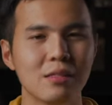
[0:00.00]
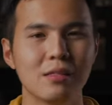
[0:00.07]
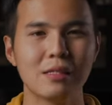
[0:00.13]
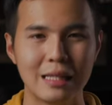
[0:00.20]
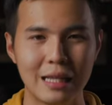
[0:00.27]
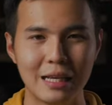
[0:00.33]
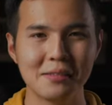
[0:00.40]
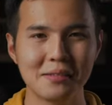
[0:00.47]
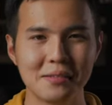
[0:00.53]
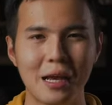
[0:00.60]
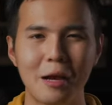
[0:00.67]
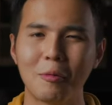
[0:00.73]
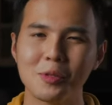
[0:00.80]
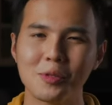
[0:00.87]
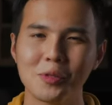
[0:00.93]
this lens,
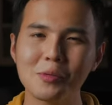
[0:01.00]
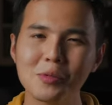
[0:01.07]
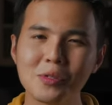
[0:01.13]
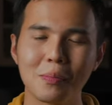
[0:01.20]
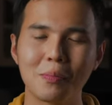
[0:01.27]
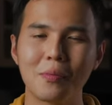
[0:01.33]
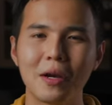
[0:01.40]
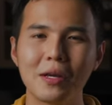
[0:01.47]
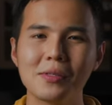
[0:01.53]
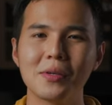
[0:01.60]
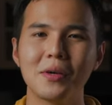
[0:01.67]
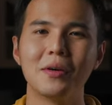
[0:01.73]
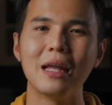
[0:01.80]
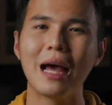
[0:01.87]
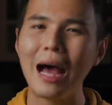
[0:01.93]
I was so surprised
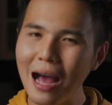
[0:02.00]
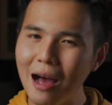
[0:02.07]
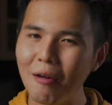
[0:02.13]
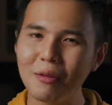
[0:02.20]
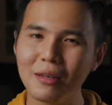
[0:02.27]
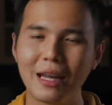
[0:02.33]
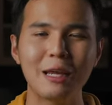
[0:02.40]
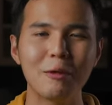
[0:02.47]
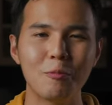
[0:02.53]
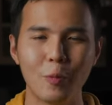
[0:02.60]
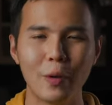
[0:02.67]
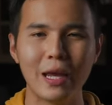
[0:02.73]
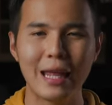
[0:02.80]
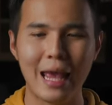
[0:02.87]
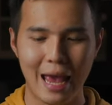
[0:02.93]
on how
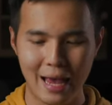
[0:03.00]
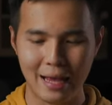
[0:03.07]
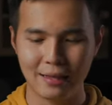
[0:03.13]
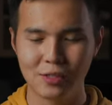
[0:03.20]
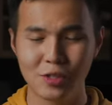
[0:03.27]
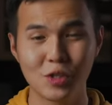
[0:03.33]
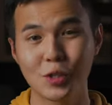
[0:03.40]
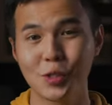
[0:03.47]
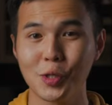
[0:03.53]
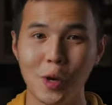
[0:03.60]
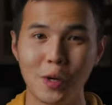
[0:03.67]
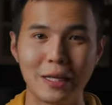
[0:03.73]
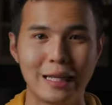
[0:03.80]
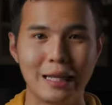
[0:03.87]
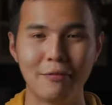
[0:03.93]
lightweight and
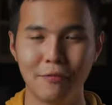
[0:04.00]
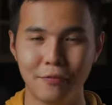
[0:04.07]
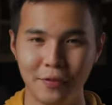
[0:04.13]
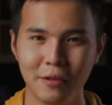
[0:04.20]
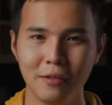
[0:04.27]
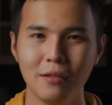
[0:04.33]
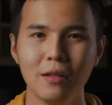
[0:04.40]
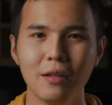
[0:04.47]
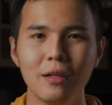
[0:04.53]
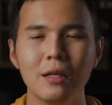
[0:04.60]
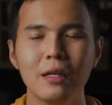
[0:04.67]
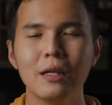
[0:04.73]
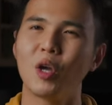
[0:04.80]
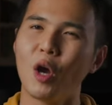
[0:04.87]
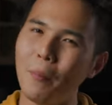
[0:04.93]
solid it feels.
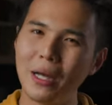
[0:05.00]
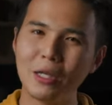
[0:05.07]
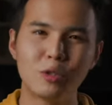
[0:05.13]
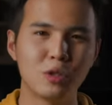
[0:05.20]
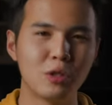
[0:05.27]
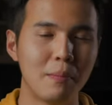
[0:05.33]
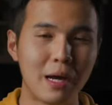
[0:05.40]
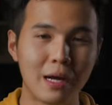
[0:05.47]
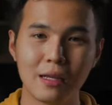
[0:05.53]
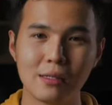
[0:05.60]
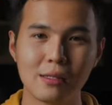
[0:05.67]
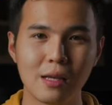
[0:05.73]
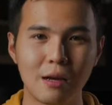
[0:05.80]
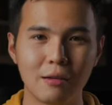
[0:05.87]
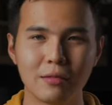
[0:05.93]
Compared to the
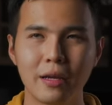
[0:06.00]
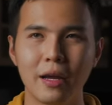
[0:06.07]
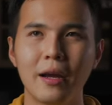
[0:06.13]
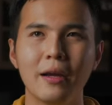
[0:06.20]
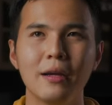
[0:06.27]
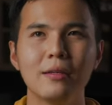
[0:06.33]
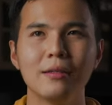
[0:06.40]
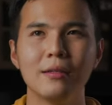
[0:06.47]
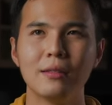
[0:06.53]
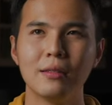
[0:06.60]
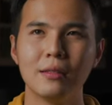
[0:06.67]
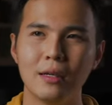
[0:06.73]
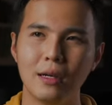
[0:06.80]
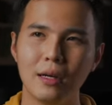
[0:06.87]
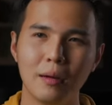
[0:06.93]
markets out there,
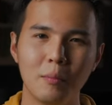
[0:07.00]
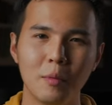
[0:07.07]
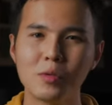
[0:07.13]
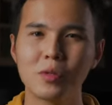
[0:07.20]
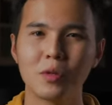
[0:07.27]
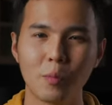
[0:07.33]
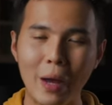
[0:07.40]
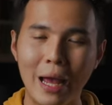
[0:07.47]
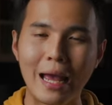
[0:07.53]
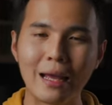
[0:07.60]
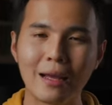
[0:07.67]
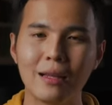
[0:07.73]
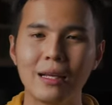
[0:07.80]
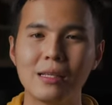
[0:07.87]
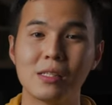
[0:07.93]
most of the
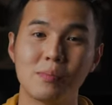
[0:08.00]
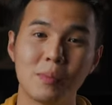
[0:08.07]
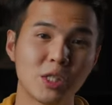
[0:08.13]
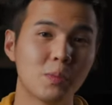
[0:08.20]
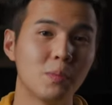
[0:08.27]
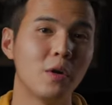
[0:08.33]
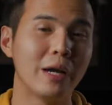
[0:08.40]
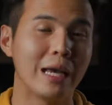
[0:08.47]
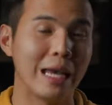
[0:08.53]
wide-angle lens is much more